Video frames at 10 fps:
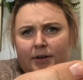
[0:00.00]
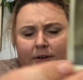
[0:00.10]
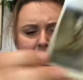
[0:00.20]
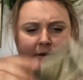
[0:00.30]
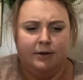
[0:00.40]

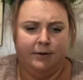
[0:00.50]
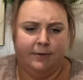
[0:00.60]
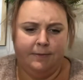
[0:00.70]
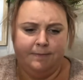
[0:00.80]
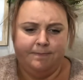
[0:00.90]

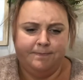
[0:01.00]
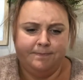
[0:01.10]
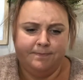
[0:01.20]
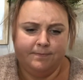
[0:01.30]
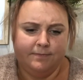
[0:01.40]

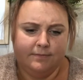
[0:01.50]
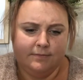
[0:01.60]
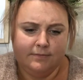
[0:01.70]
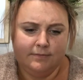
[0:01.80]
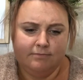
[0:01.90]

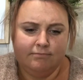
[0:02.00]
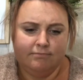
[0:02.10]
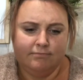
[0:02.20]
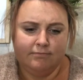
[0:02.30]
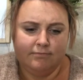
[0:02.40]

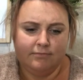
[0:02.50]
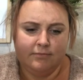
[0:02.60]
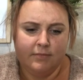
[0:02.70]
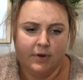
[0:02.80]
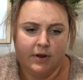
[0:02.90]

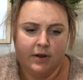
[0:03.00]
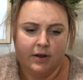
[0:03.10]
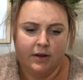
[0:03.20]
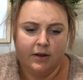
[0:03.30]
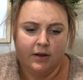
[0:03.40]

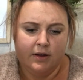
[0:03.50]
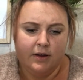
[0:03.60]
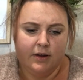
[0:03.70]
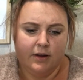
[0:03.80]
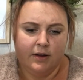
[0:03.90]

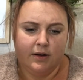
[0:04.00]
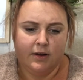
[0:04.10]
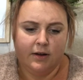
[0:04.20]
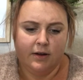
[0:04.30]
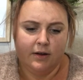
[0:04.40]

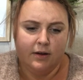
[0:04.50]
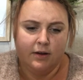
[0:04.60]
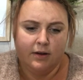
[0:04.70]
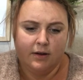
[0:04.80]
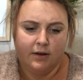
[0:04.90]

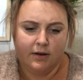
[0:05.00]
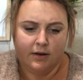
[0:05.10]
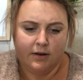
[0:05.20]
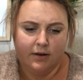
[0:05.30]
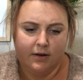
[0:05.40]

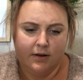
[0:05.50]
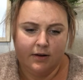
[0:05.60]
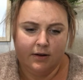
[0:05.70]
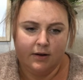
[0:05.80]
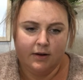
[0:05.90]

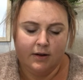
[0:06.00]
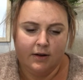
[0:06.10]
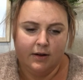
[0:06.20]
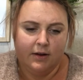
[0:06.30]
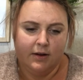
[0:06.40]

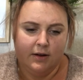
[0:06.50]
Nothing is said.